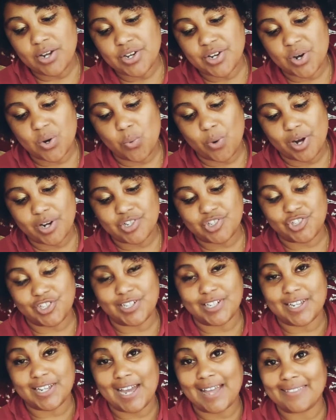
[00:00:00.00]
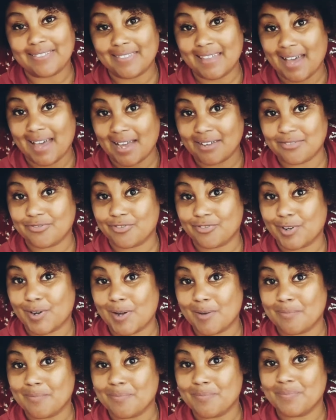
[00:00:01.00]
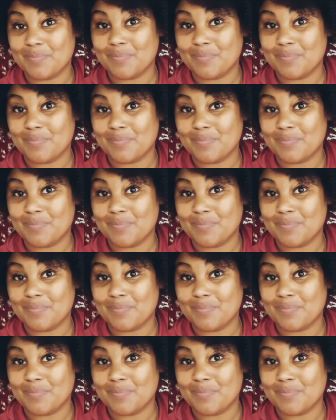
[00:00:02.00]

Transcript: wonder where she got that from.